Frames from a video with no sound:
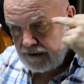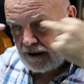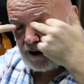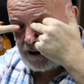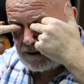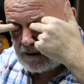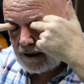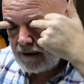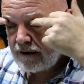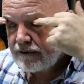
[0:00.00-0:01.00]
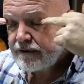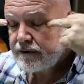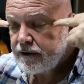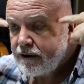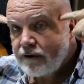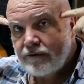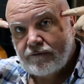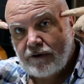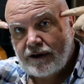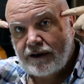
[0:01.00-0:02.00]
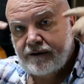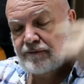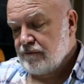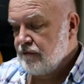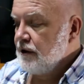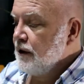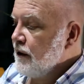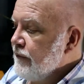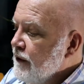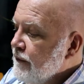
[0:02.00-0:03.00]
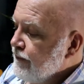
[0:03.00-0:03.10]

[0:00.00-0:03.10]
the eyes like this, running over.